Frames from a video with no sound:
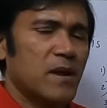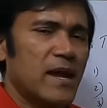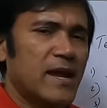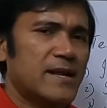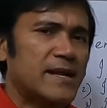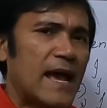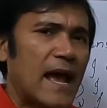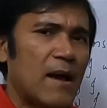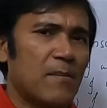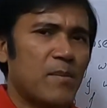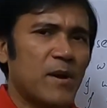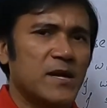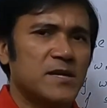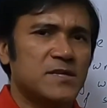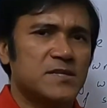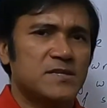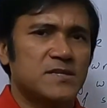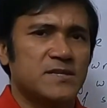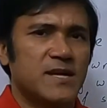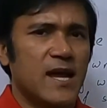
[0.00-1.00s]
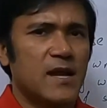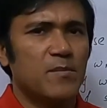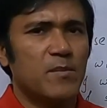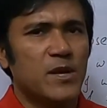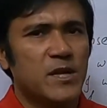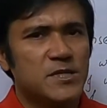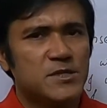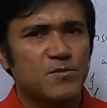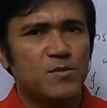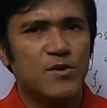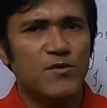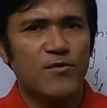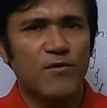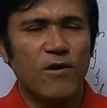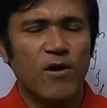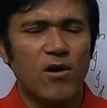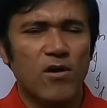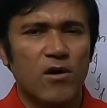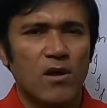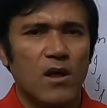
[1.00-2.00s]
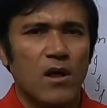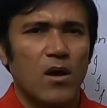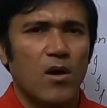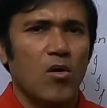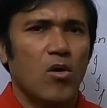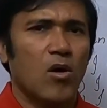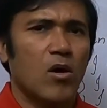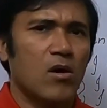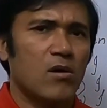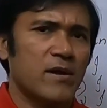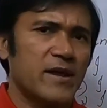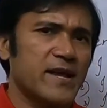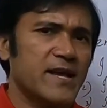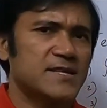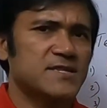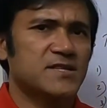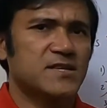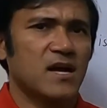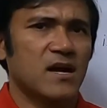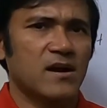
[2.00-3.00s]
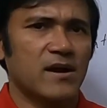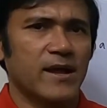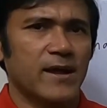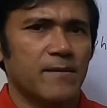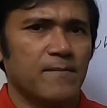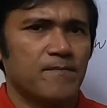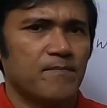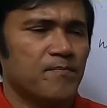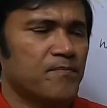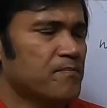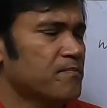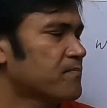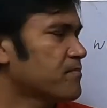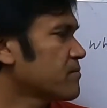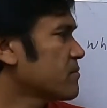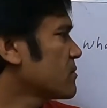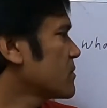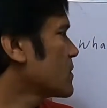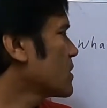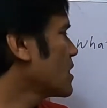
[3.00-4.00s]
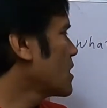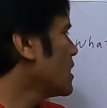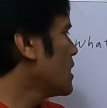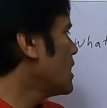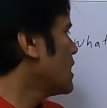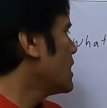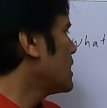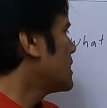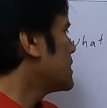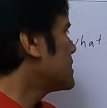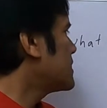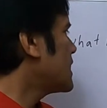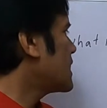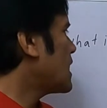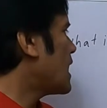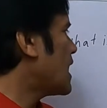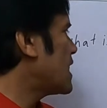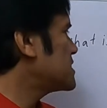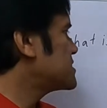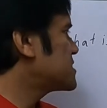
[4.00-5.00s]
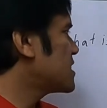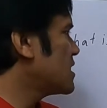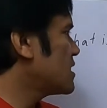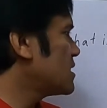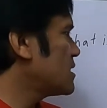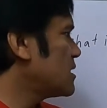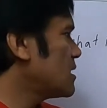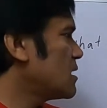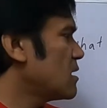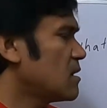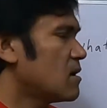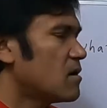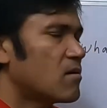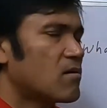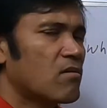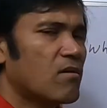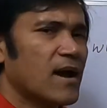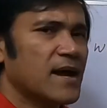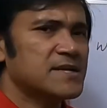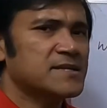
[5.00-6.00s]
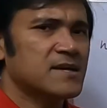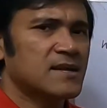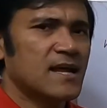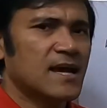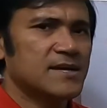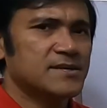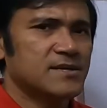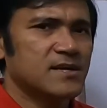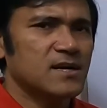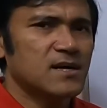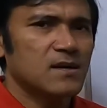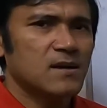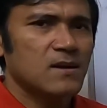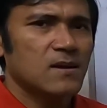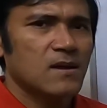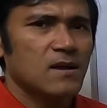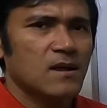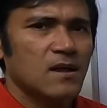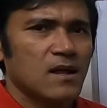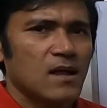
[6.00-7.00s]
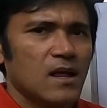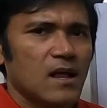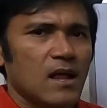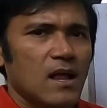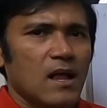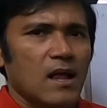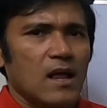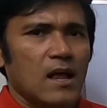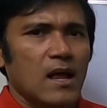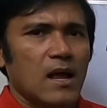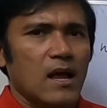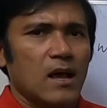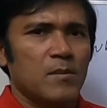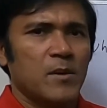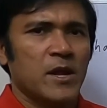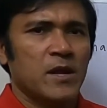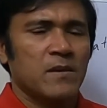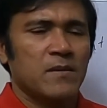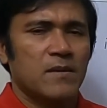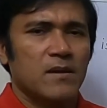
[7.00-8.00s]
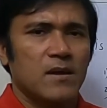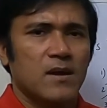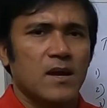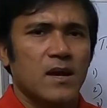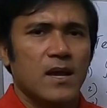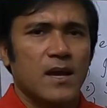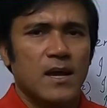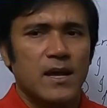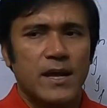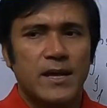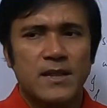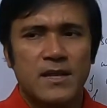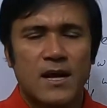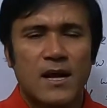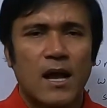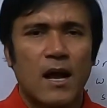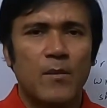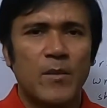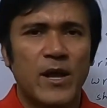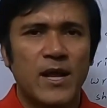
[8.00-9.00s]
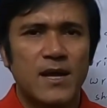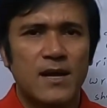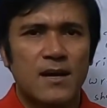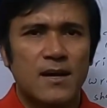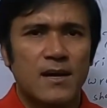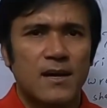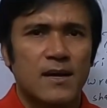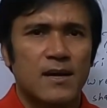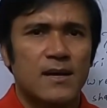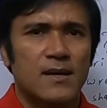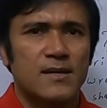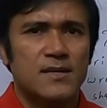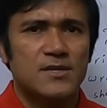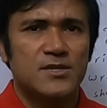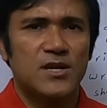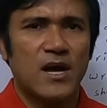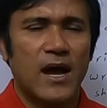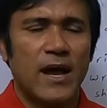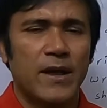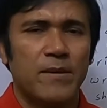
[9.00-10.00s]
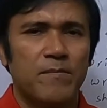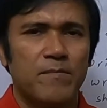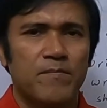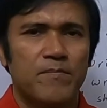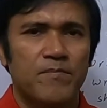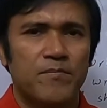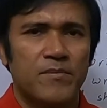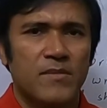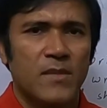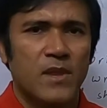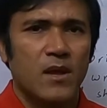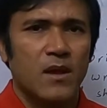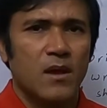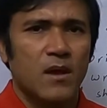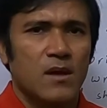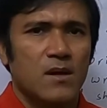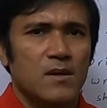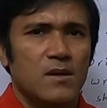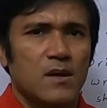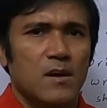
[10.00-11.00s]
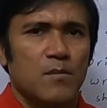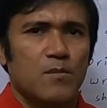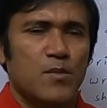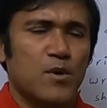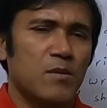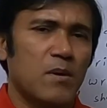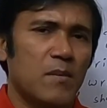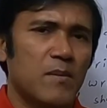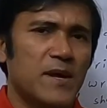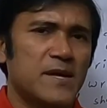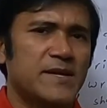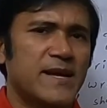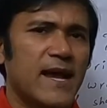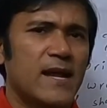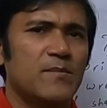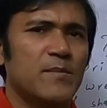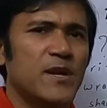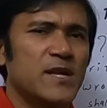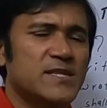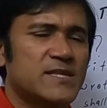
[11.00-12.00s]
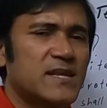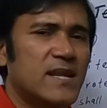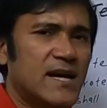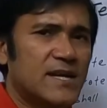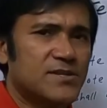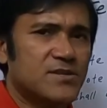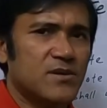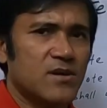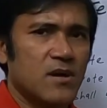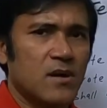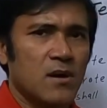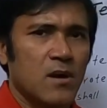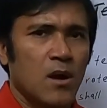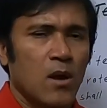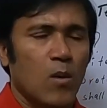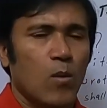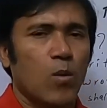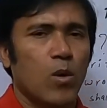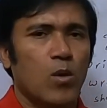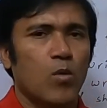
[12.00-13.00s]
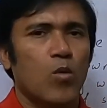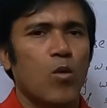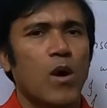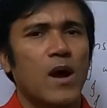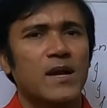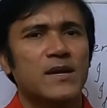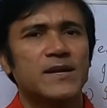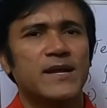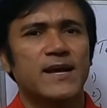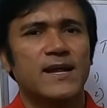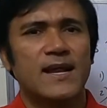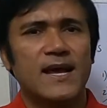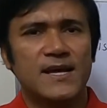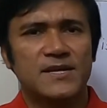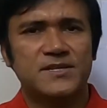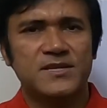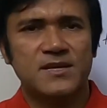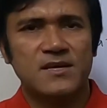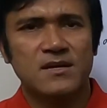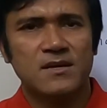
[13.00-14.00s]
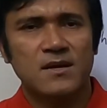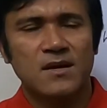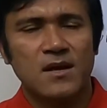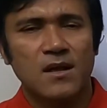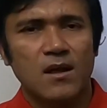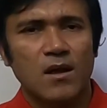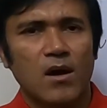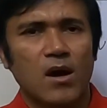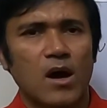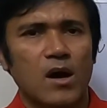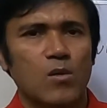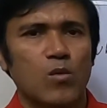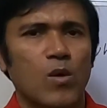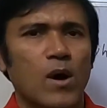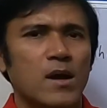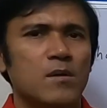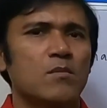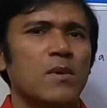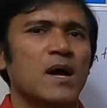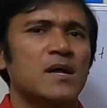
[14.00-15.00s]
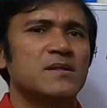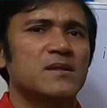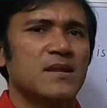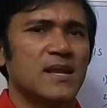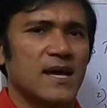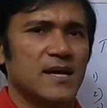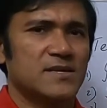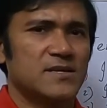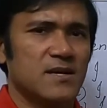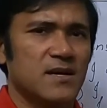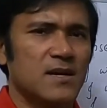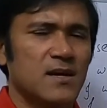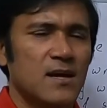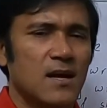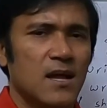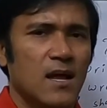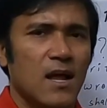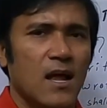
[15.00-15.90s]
It happened 10 minutes before or yesterday. Then I shall write a letter. In the coming time, probably 10 minutes later or 1 day later or 1 month later,